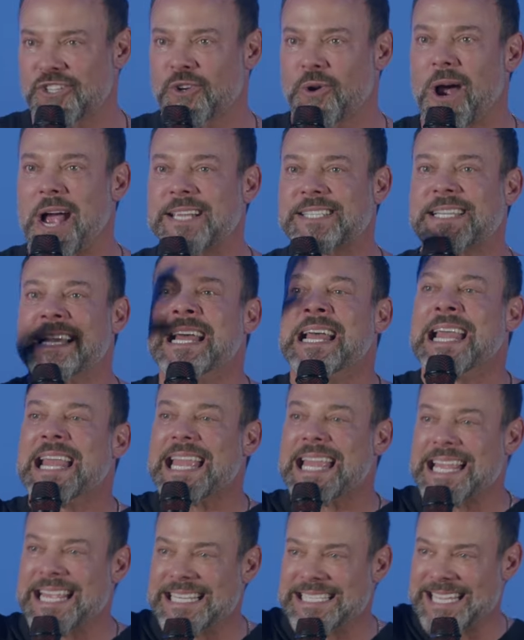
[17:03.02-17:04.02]
Christ,
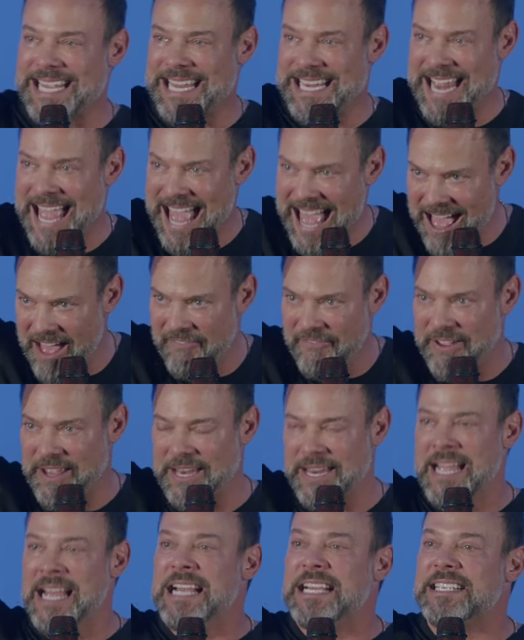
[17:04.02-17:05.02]
is in
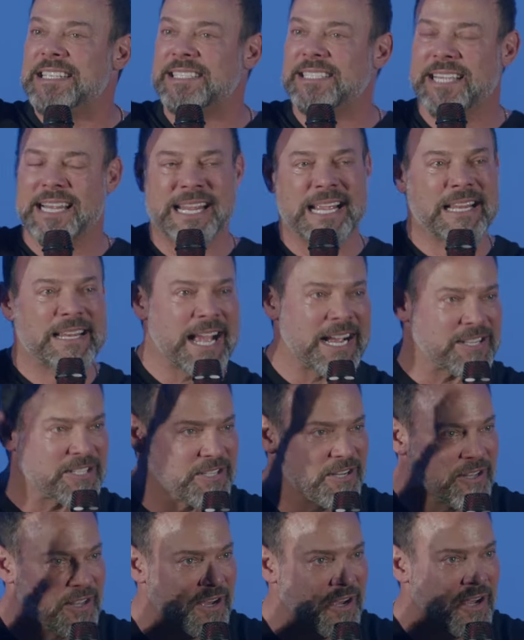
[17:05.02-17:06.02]
heaven sitting next
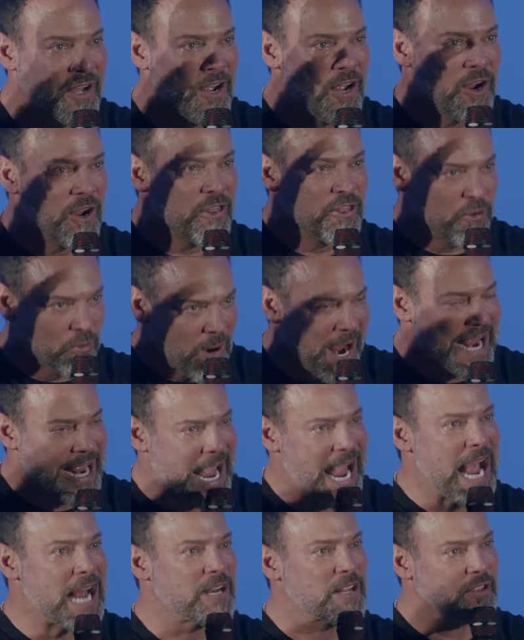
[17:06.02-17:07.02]
to the, the right
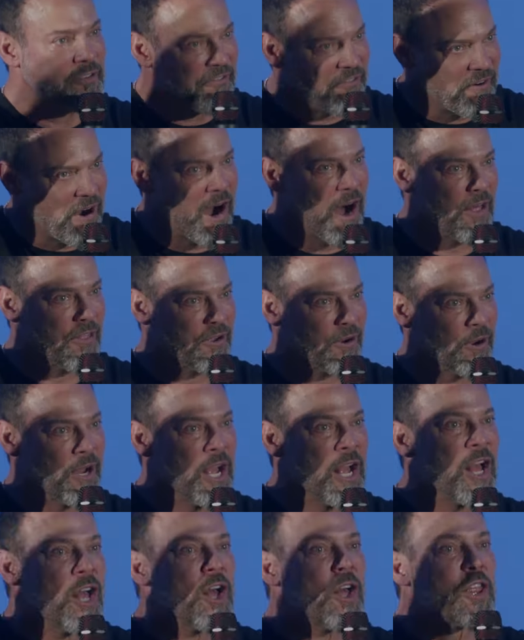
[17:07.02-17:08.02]
hand of the Father.
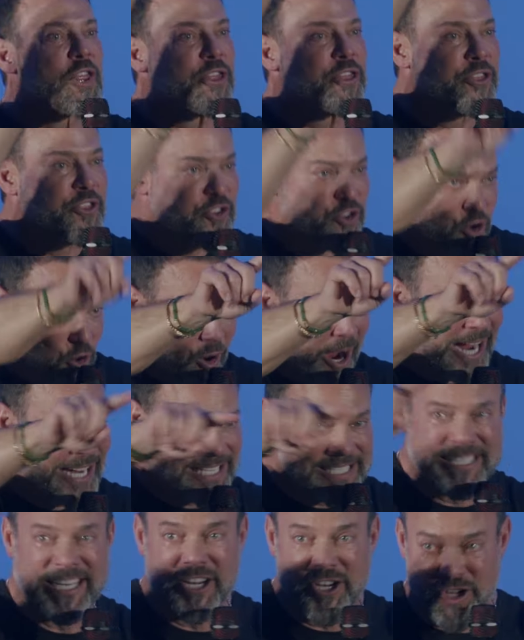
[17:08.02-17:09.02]

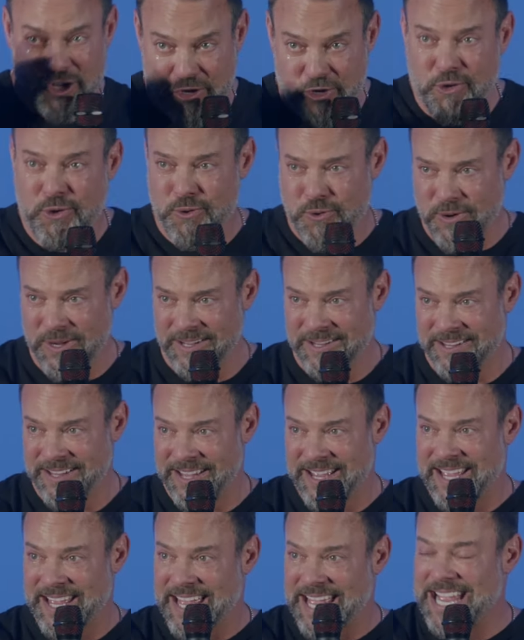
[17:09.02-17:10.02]
Christ in you
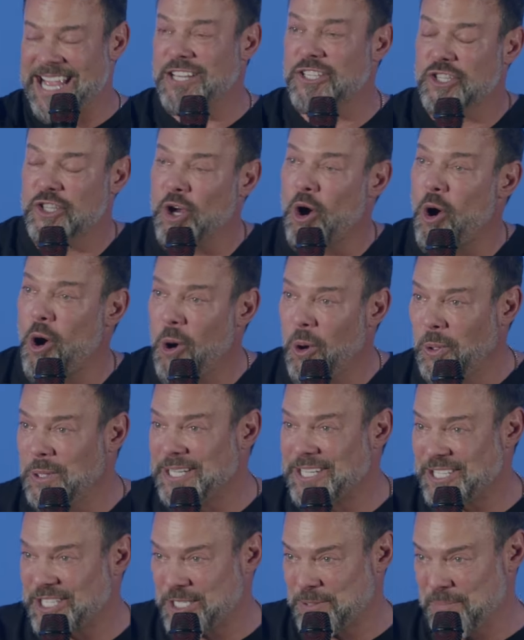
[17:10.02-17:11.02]
is the
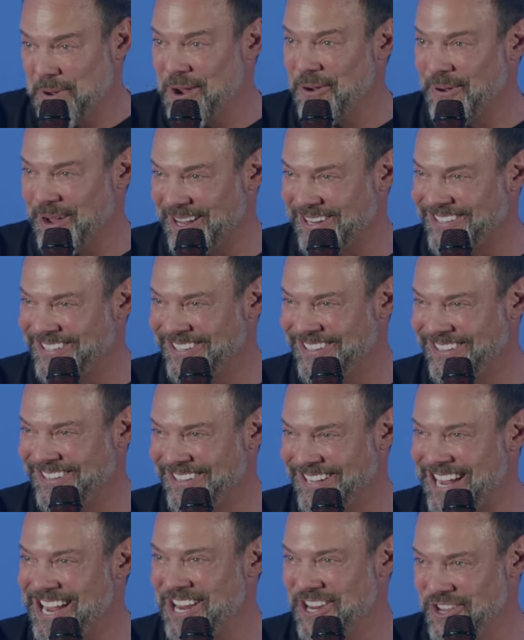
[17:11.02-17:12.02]
Holy Spirit
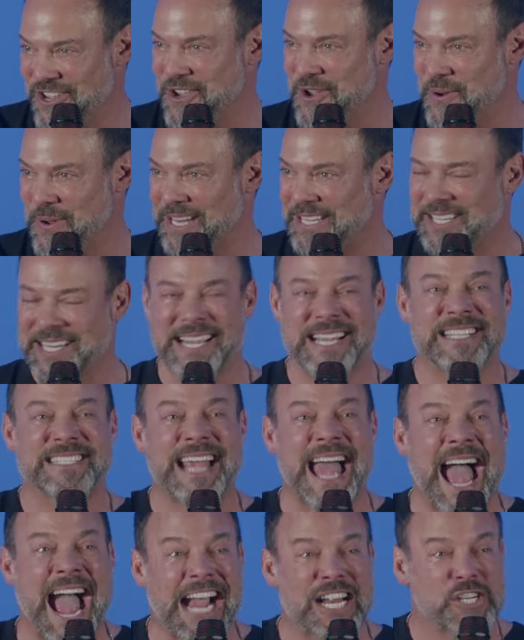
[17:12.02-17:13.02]
in you. It's His
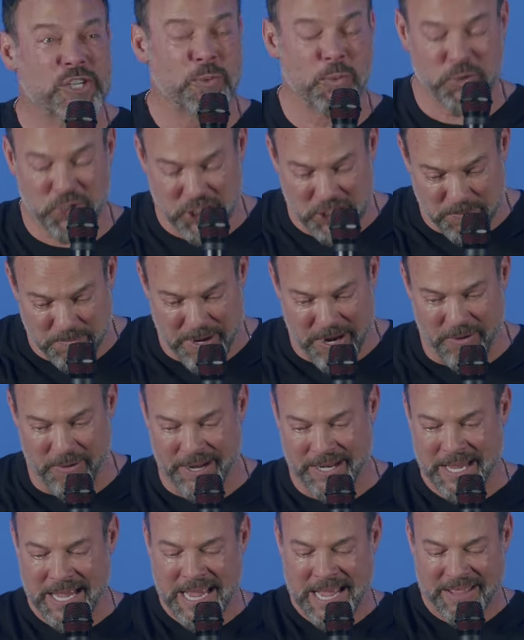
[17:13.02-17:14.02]
actual
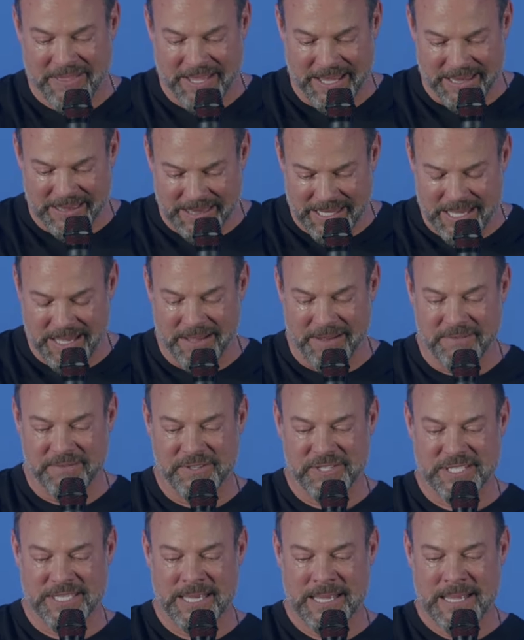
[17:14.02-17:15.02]
Spirit that
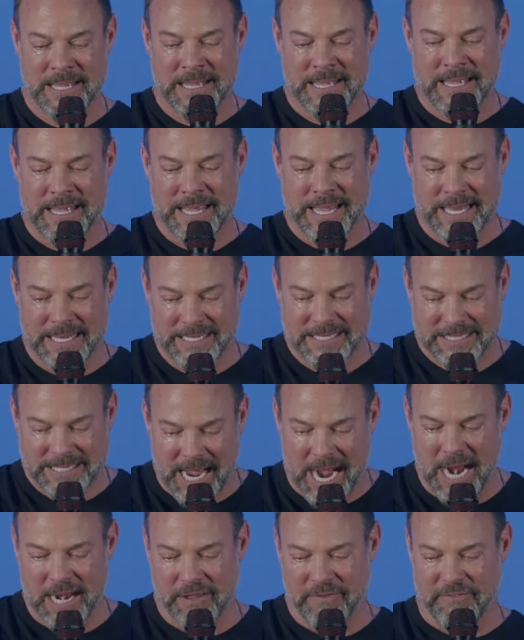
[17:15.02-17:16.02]
lives
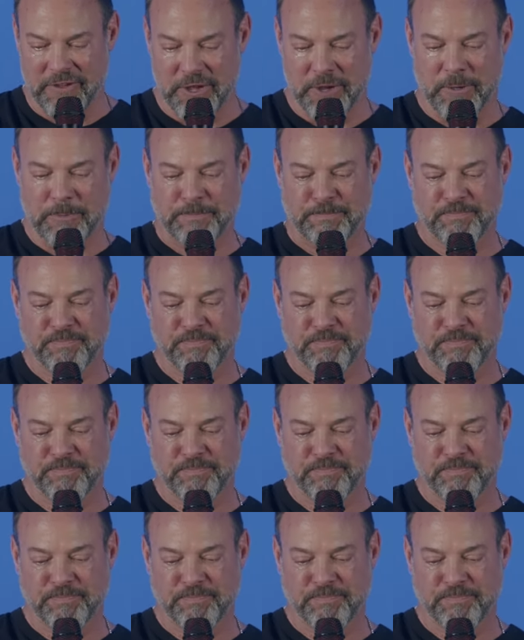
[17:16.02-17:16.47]
inside of you.